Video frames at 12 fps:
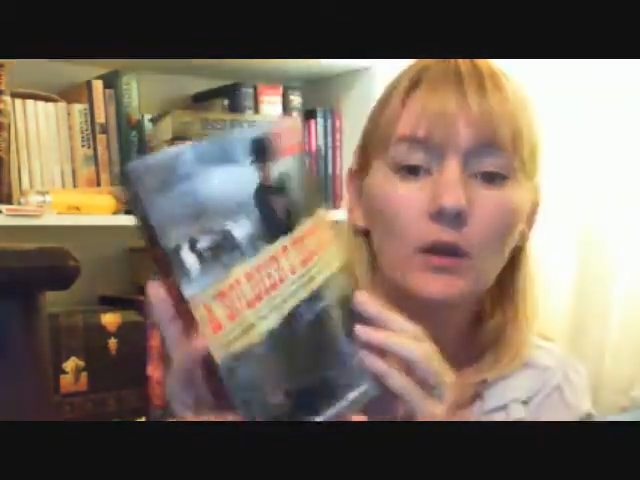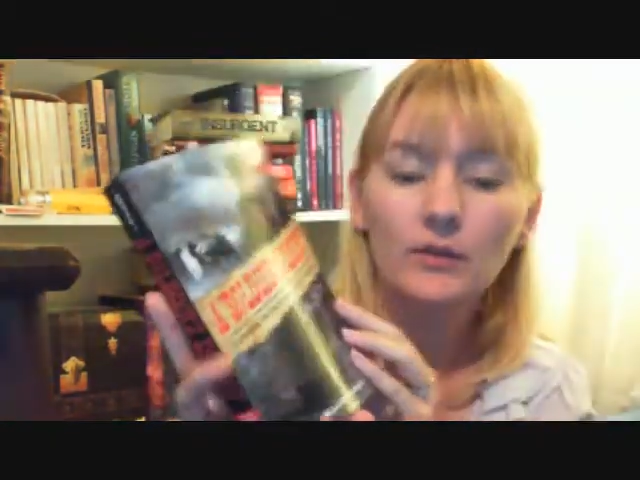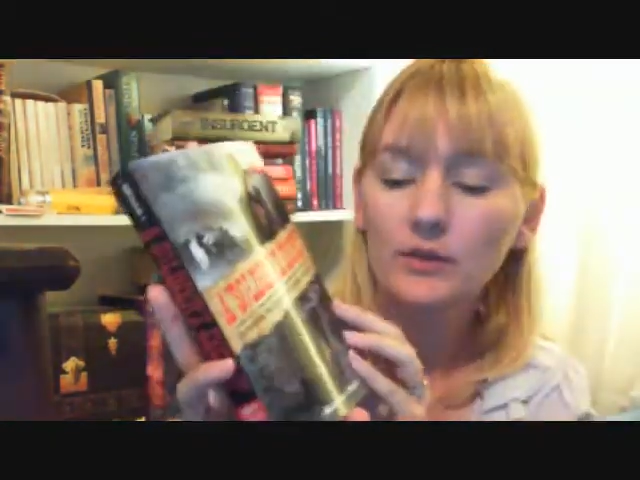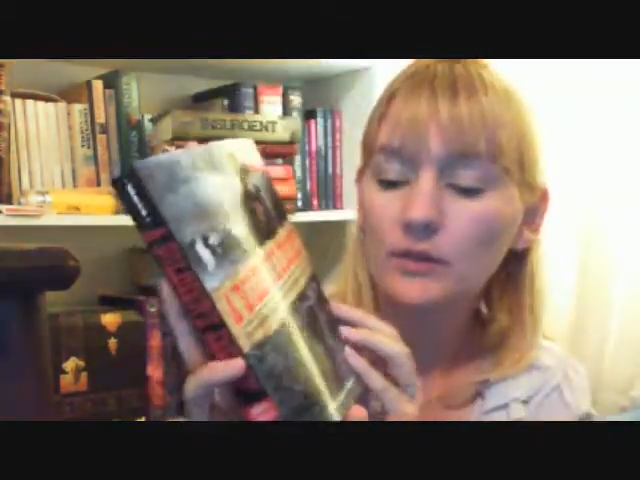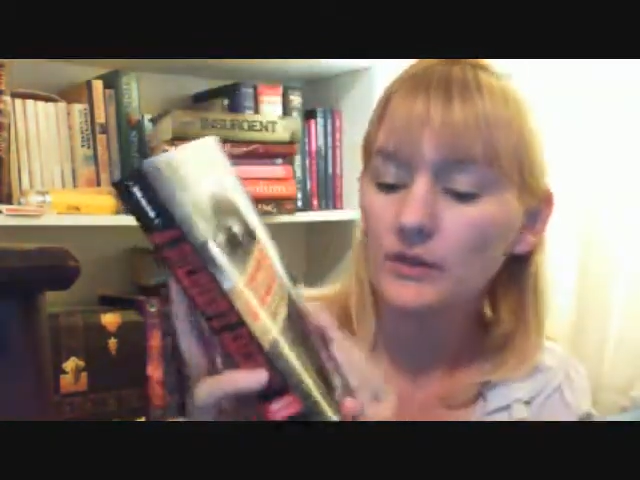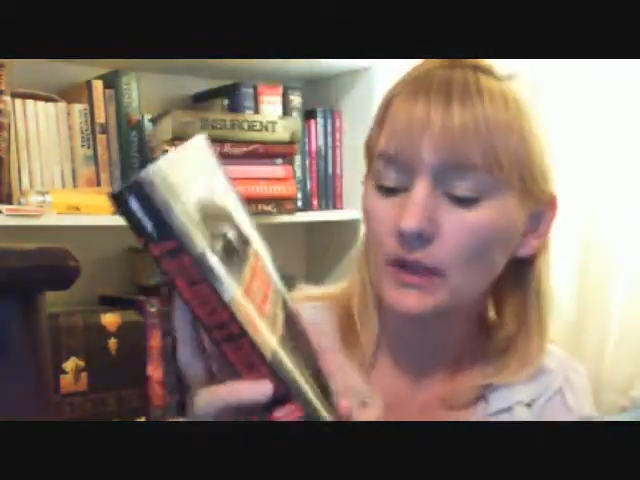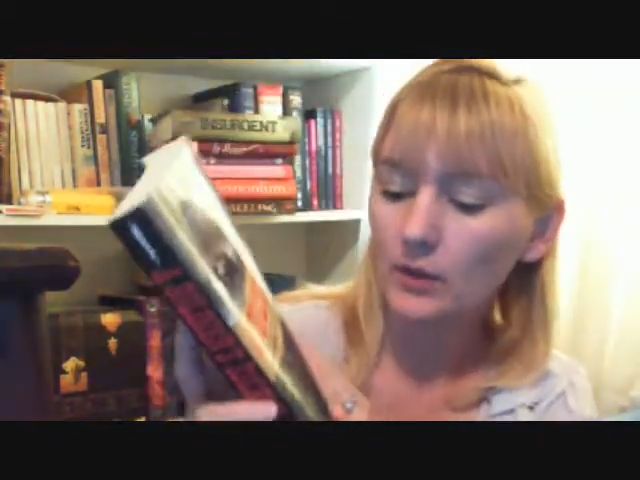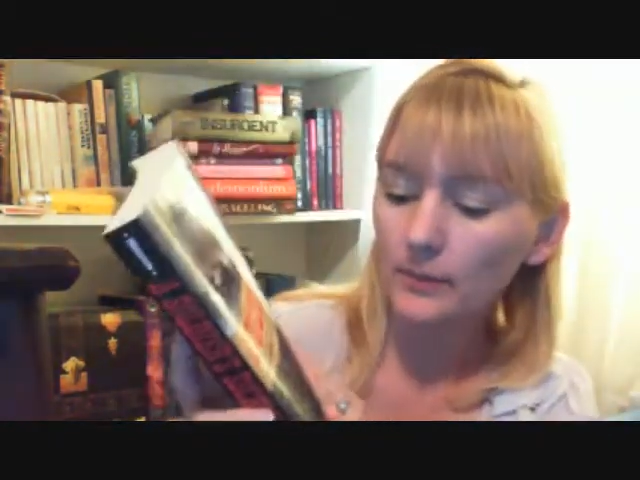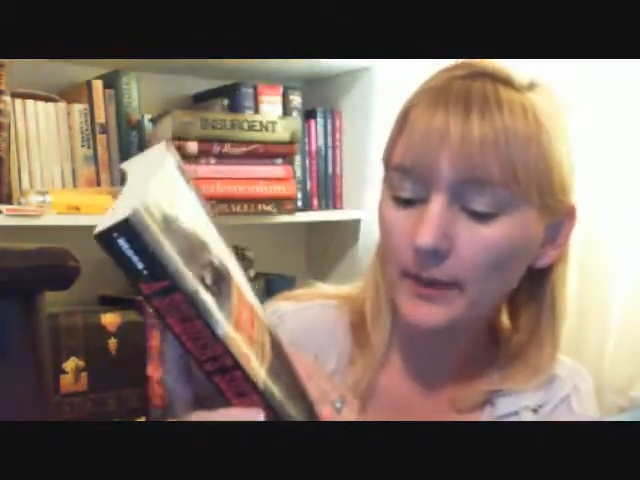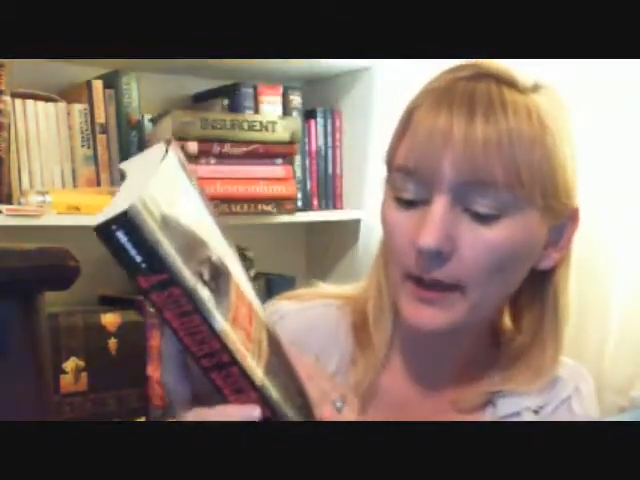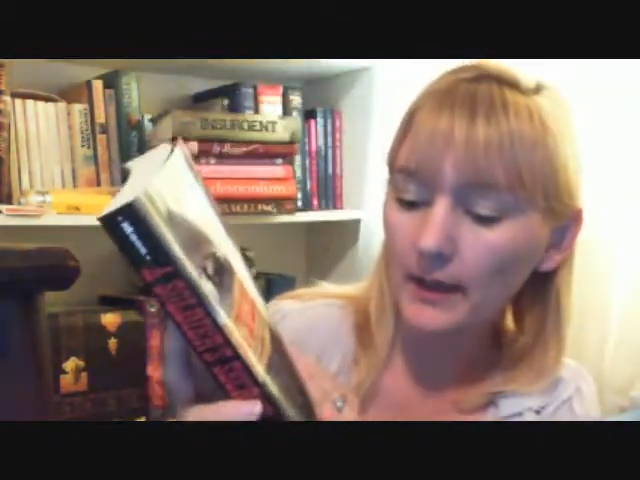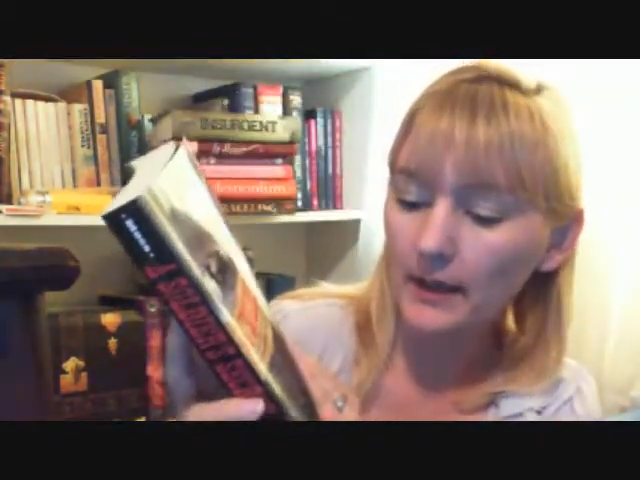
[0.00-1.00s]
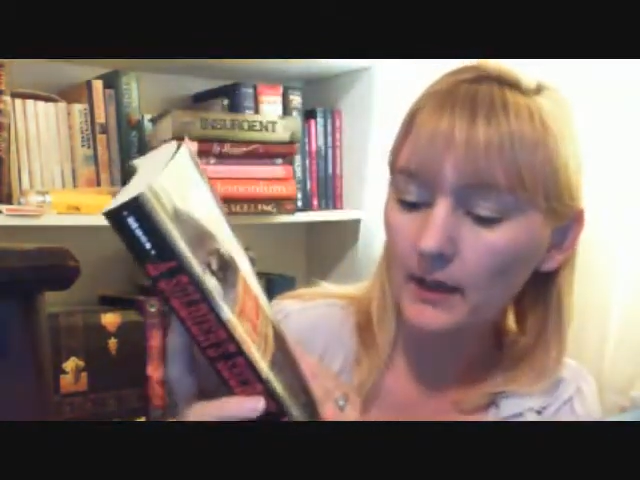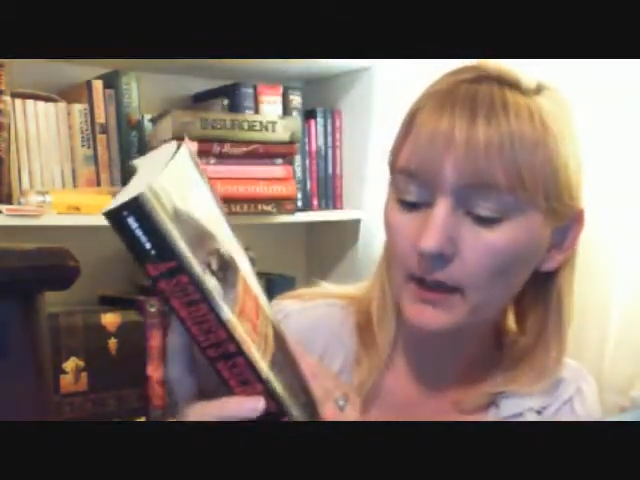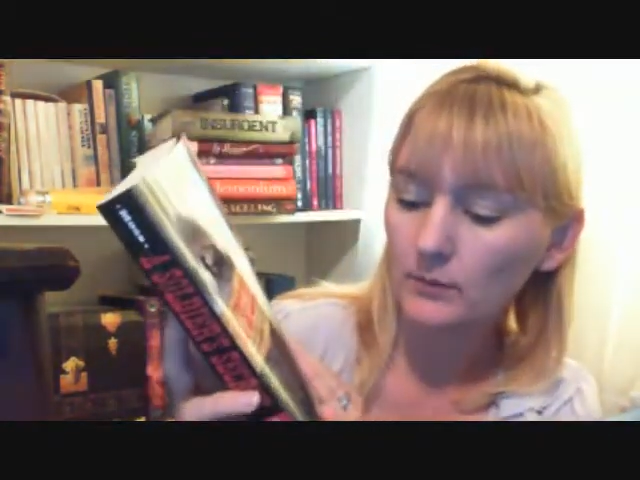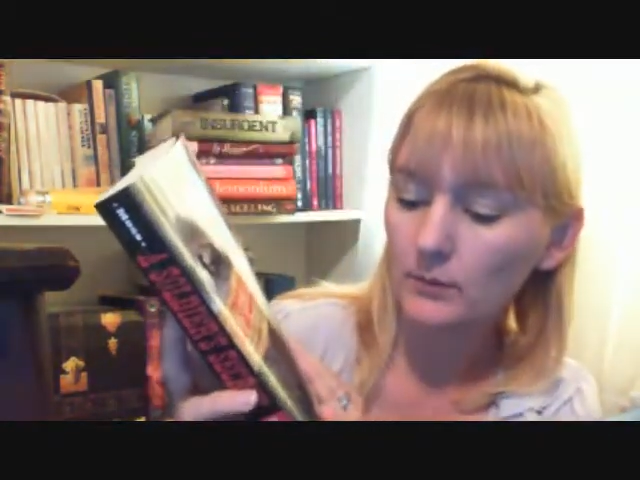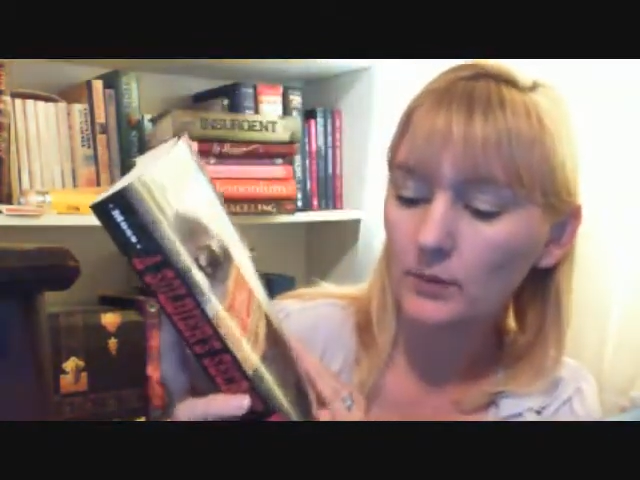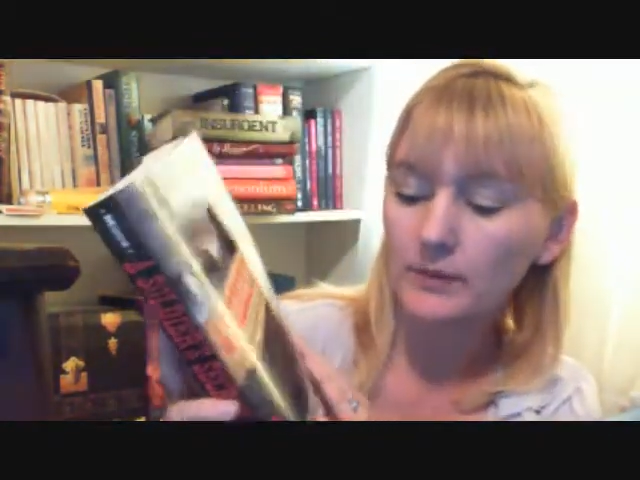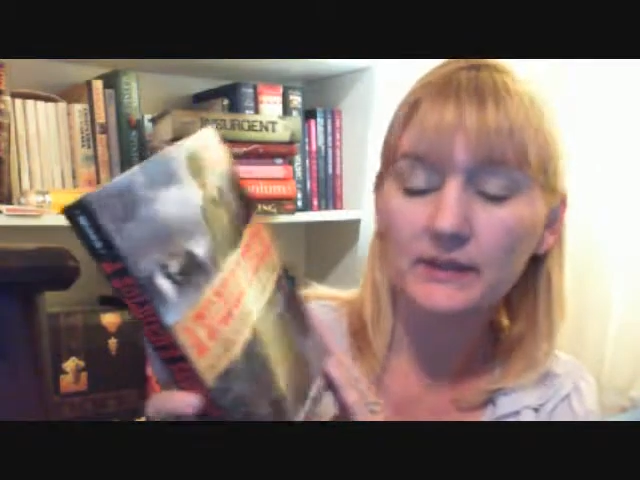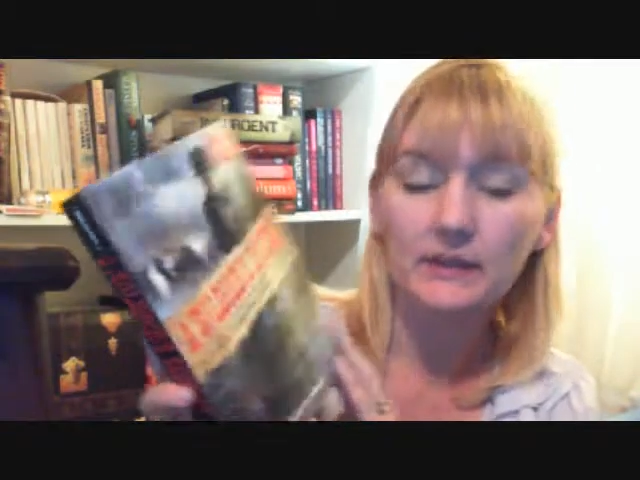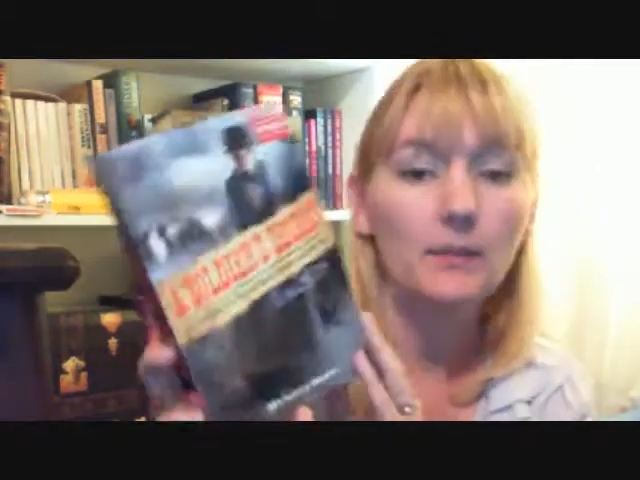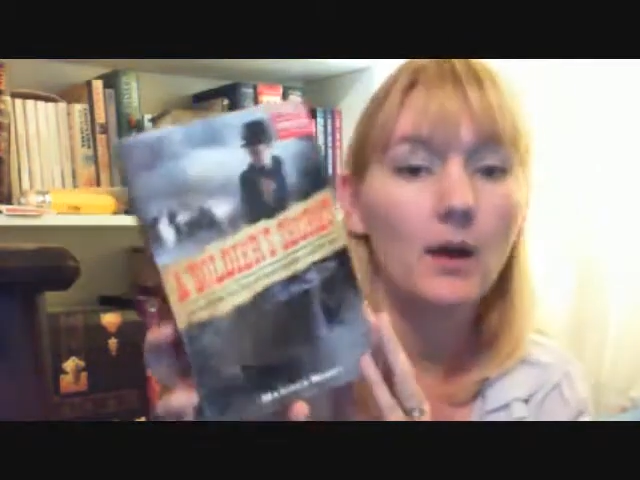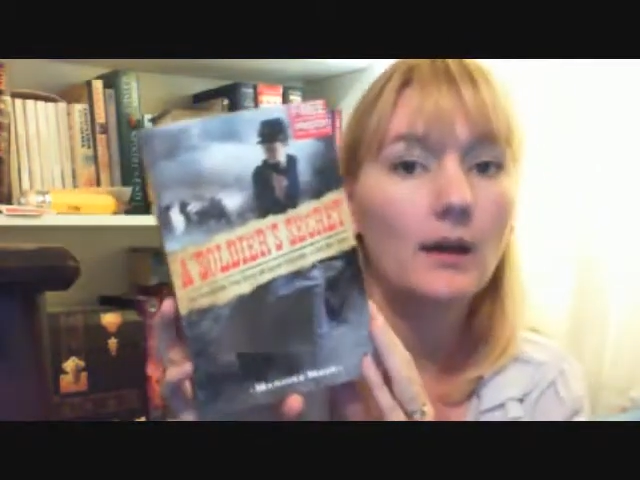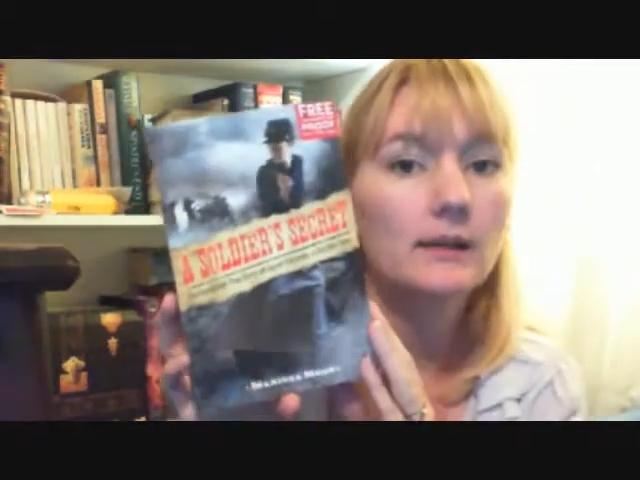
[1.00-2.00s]
Oh, Soldier Secret by
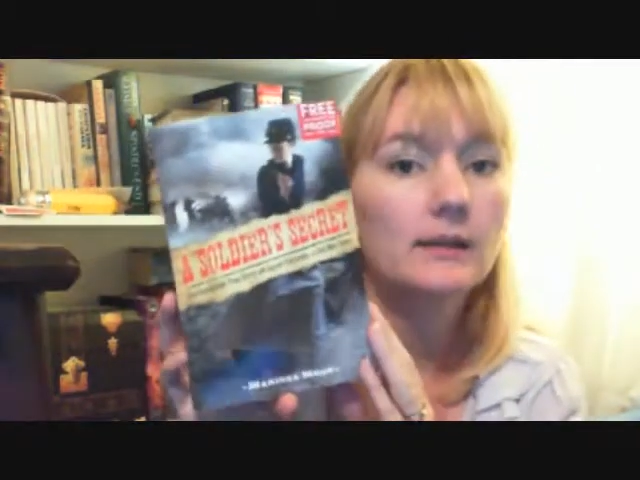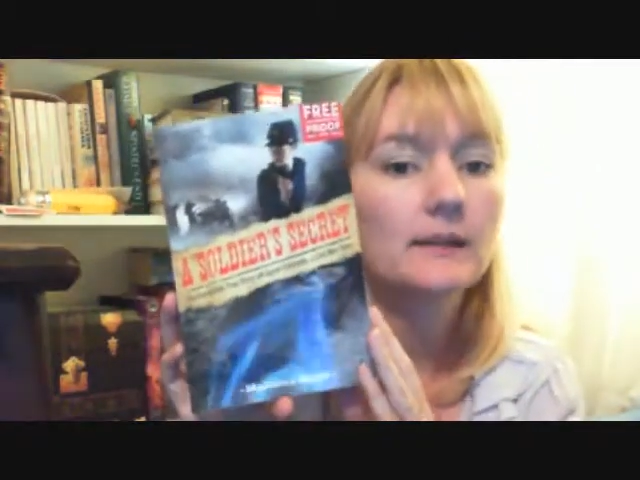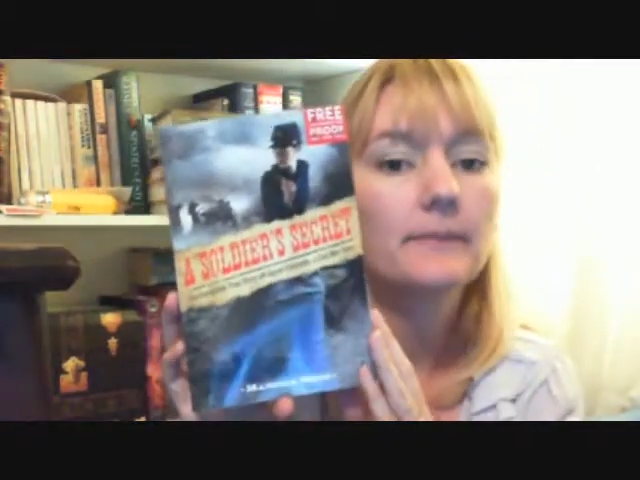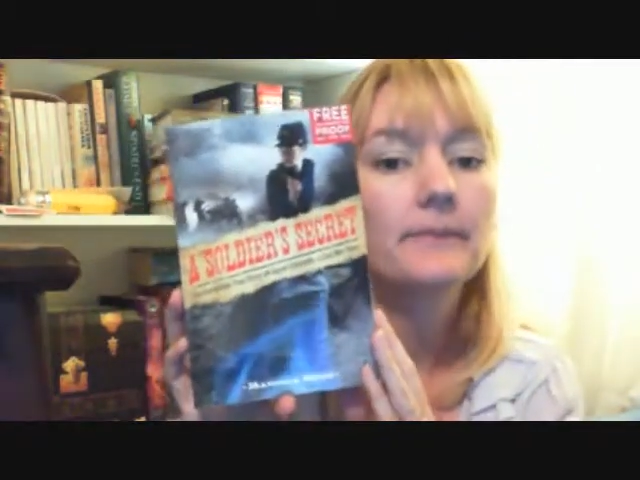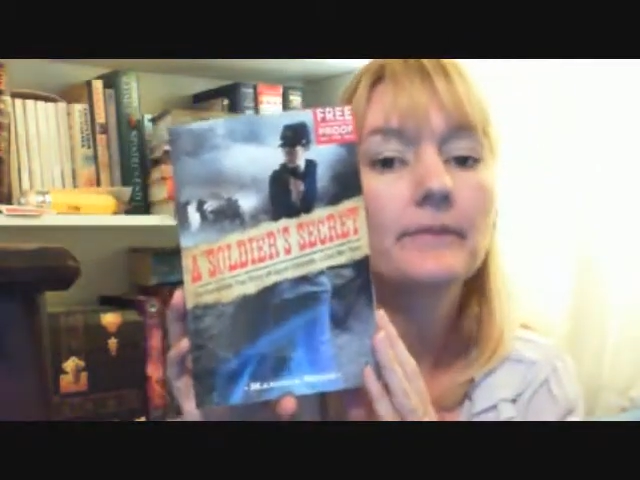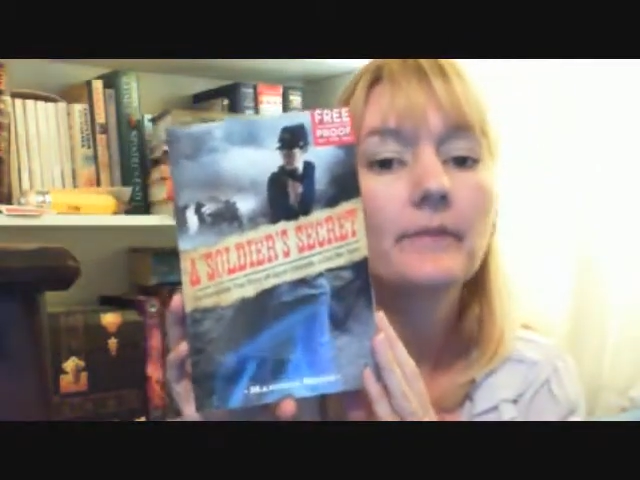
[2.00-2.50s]
Marissa Moss.